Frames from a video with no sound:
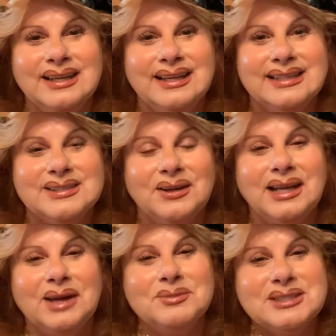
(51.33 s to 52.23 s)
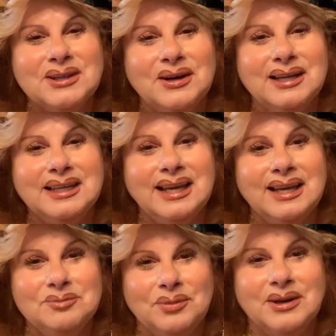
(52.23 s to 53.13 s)
It's on Amazon
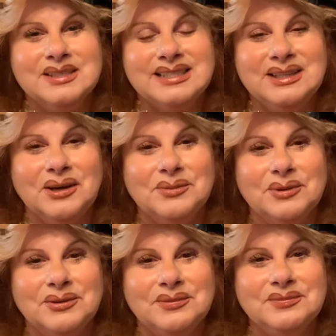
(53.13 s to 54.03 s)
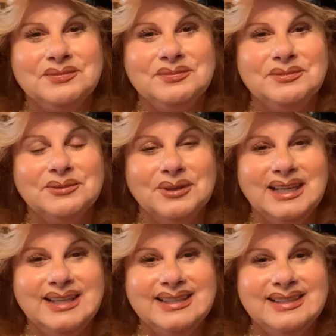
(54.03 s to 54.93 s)
and Barnes & Noble. Read
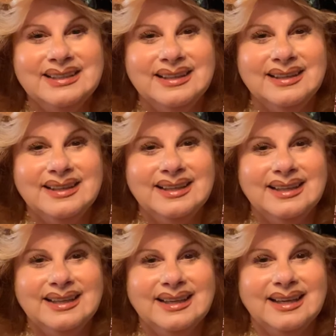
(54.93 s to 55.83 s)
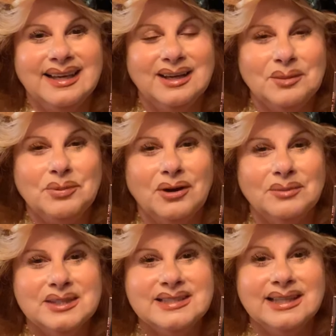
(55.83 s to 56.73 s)
it, and I
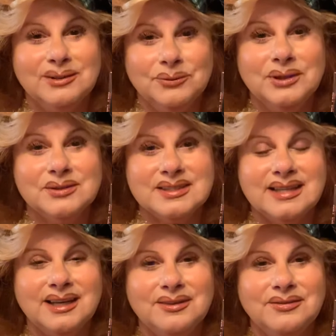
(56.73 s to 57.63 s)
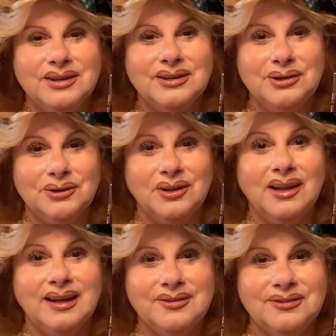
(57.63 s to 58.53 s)
promise it will save your
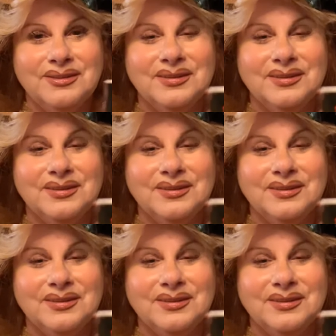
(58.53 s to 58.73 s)
life.